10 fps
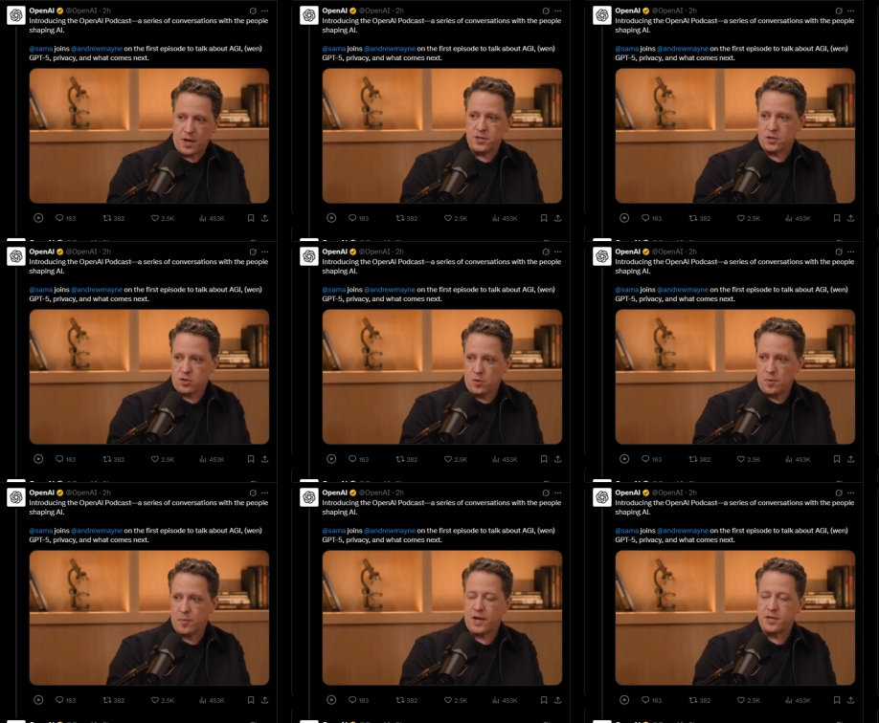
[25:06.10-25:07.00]
project,
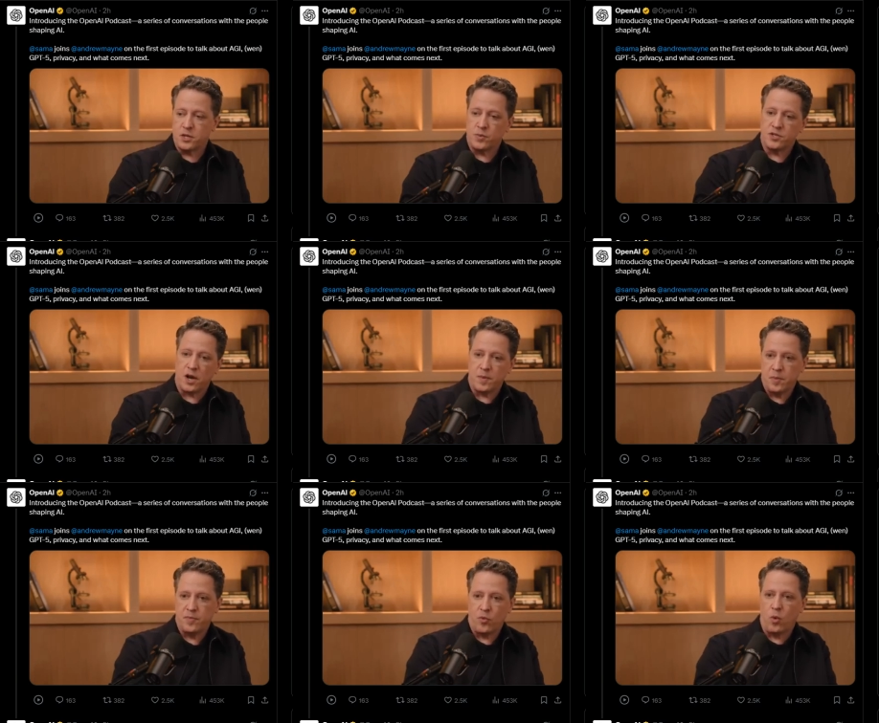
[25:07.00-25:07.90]
global project. We talked
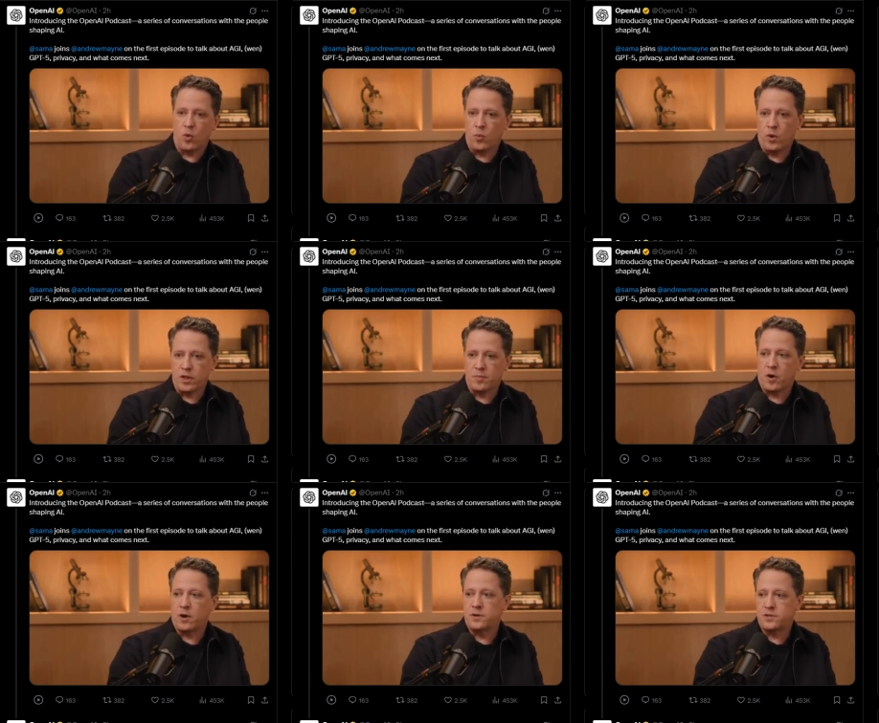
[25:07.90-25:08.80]
about before, one of the
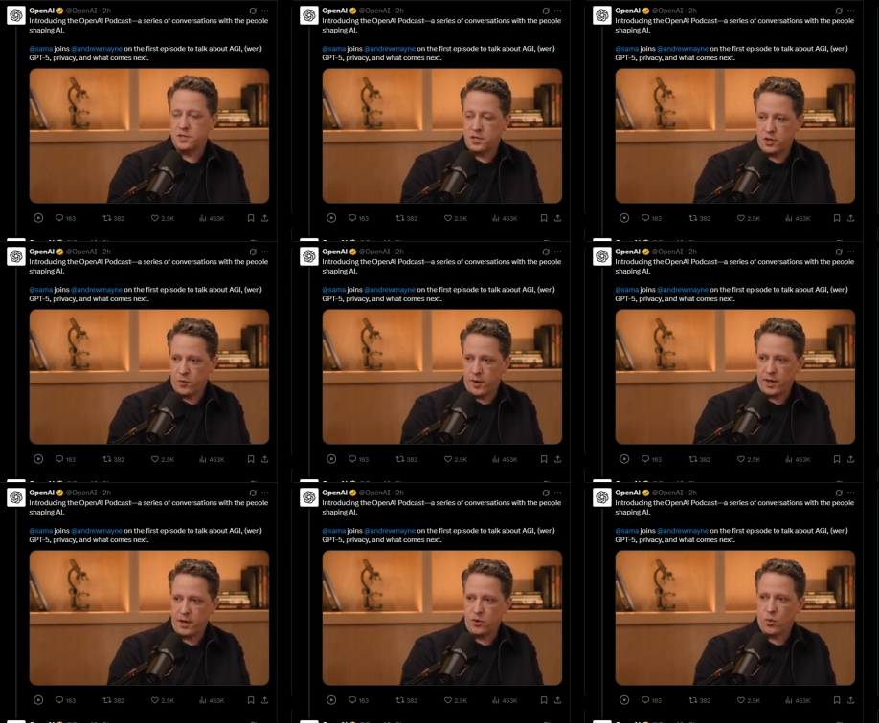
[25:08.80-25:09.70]
partners is the
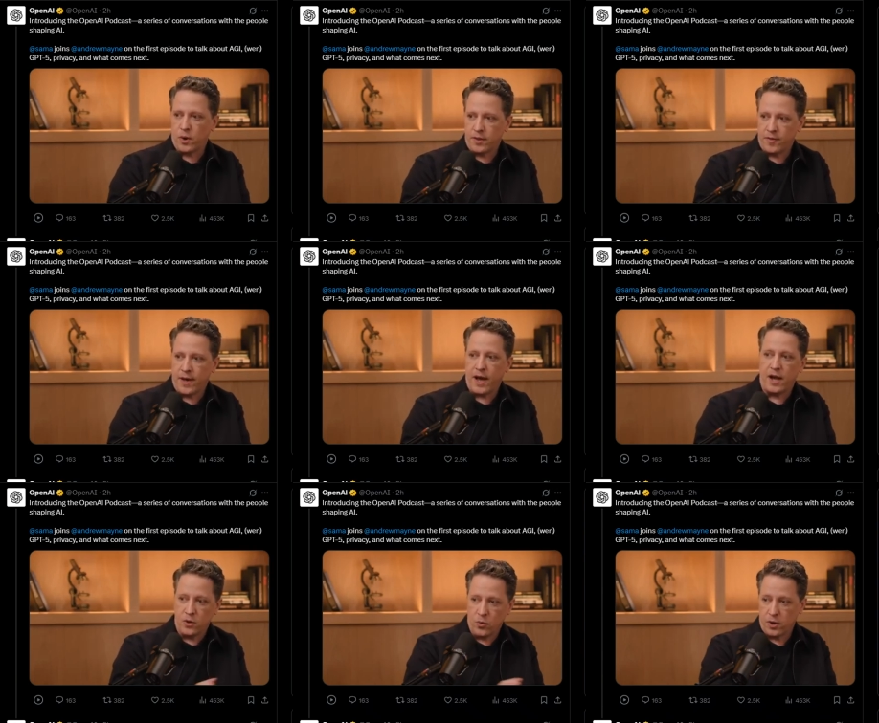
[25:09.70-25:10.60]
UAE. You're working at
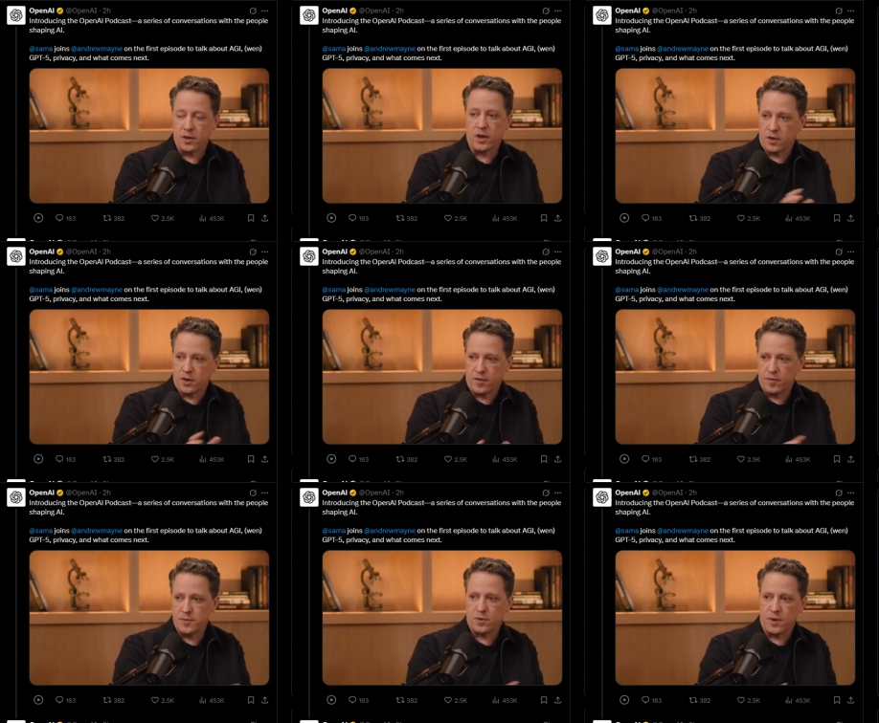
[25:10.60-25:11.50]
that. You're working with other
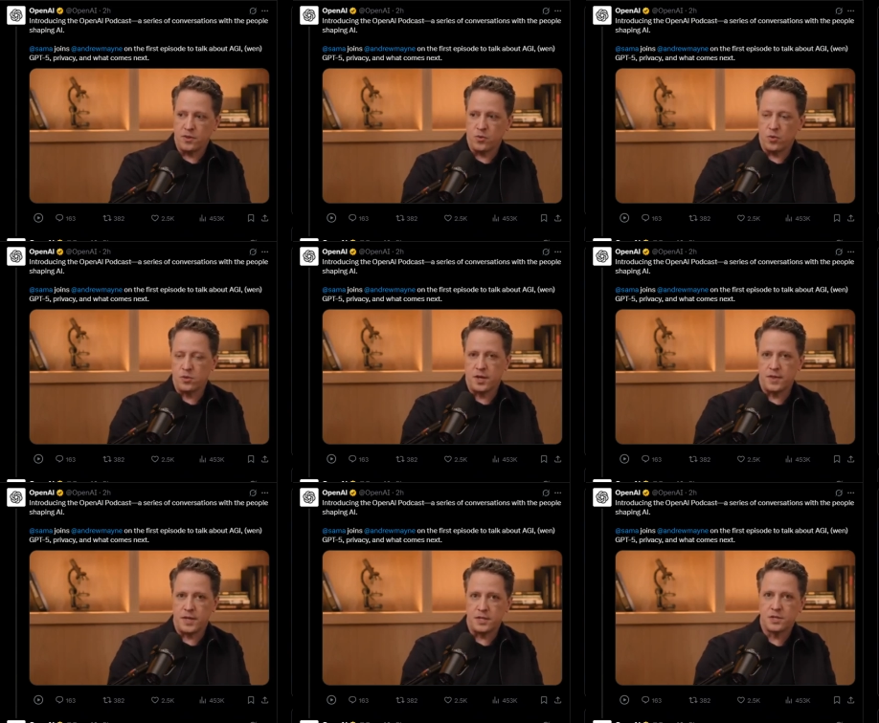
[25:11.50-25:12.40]
governments around the world
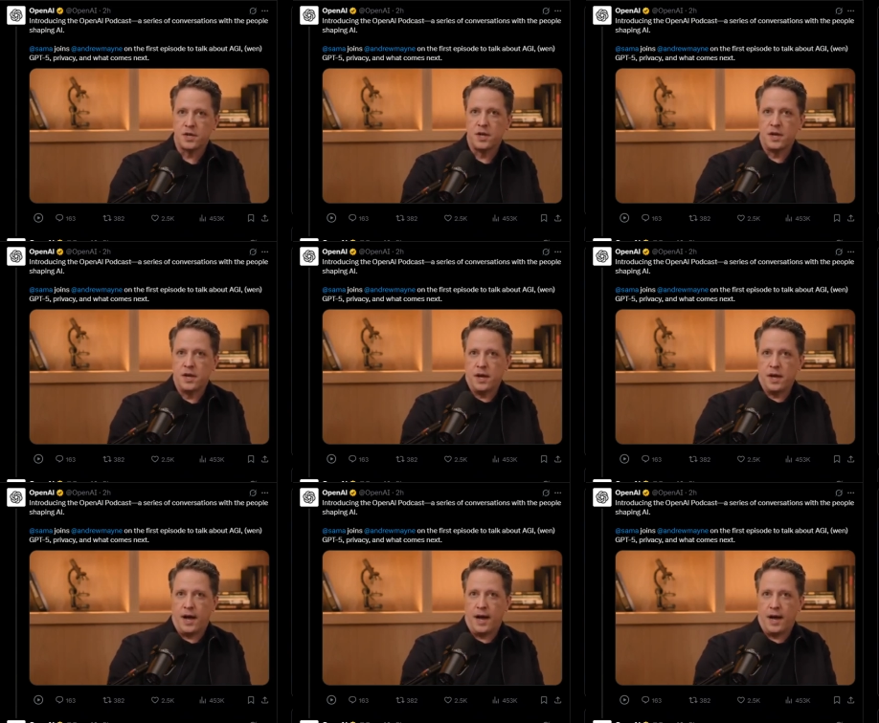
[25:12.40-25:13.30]
on this.
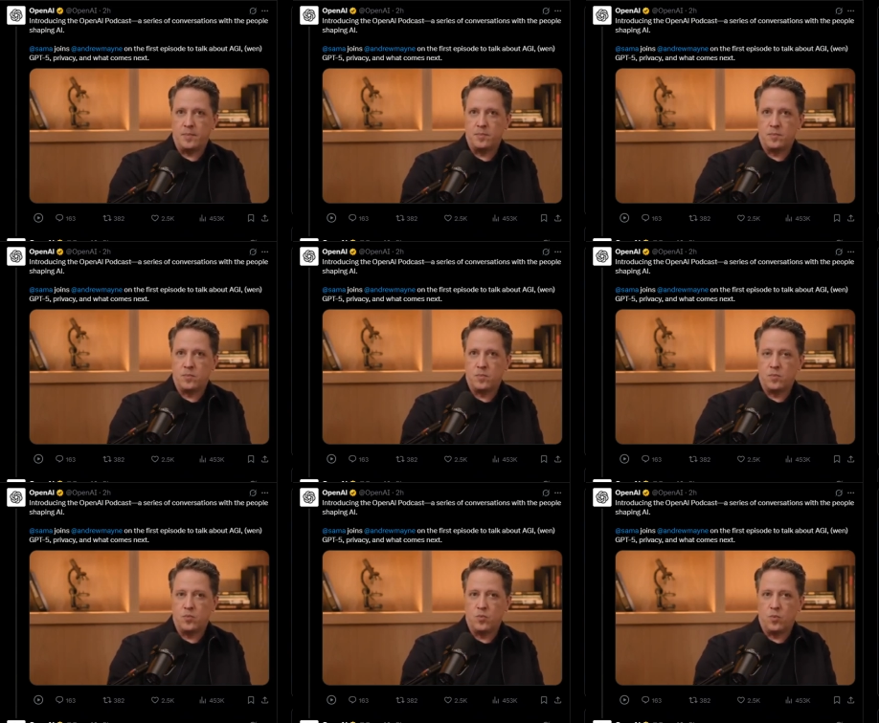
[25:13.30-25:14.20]
Um,
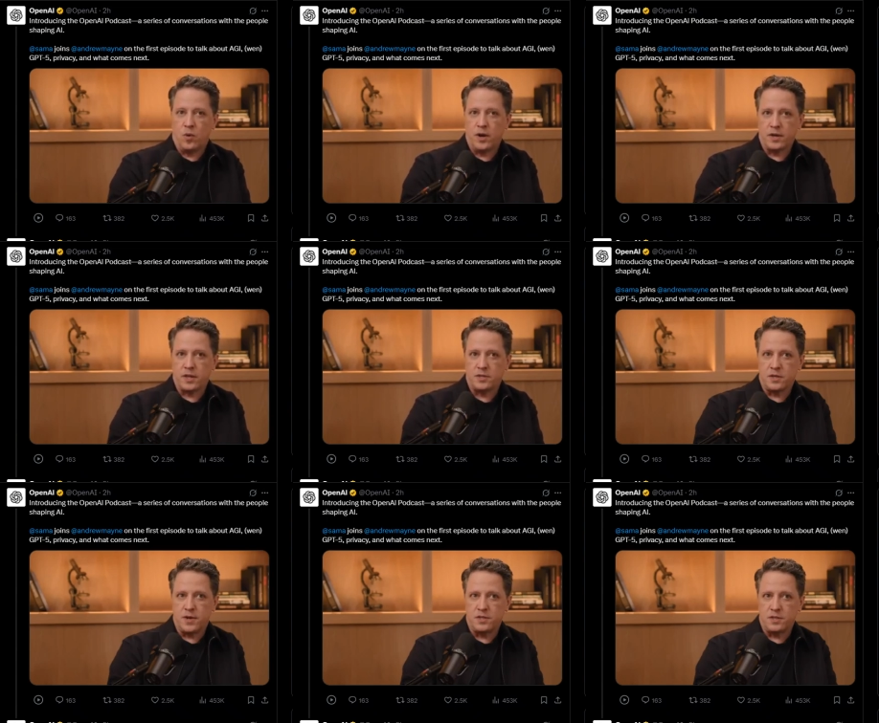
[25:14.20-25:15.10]
one of the
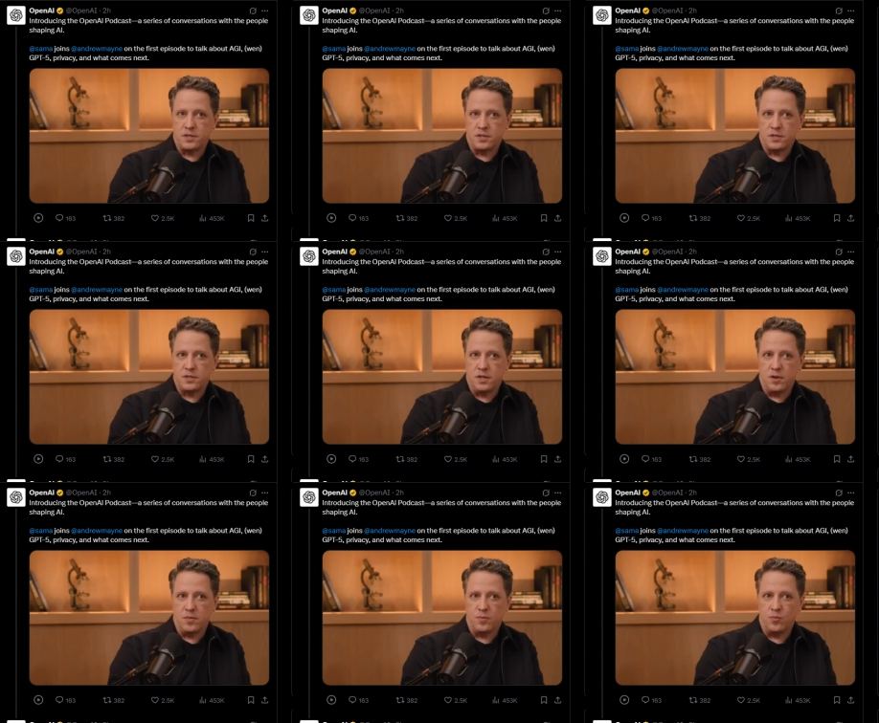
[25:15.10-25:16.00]
considerations is,
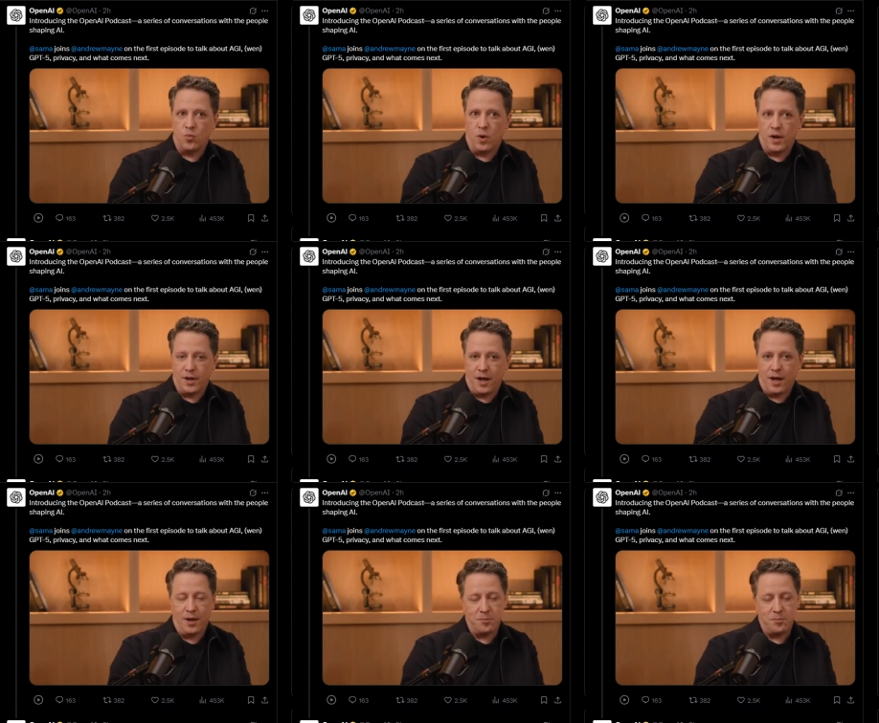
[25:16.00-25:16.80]
one,